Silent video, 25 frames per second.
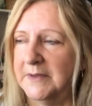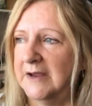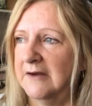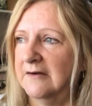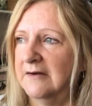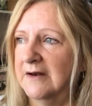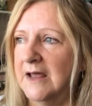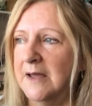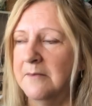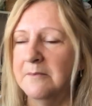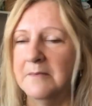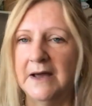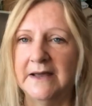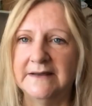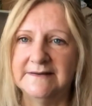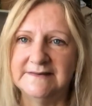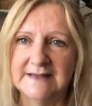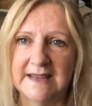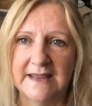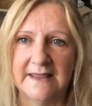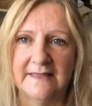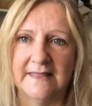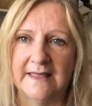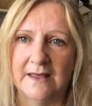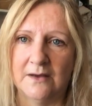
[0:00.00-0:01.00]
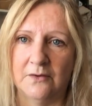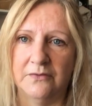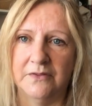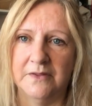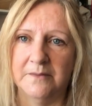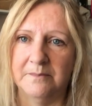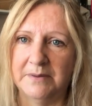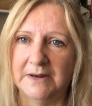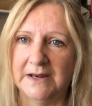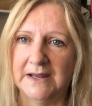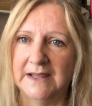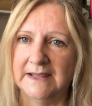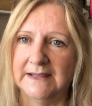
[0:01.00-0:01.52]
her, and I might take that on
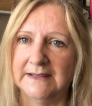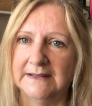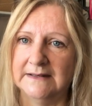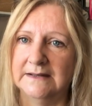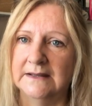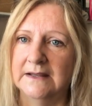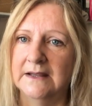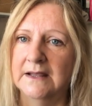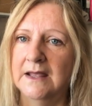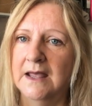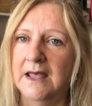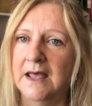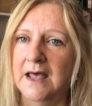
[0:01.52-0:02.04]
the plane.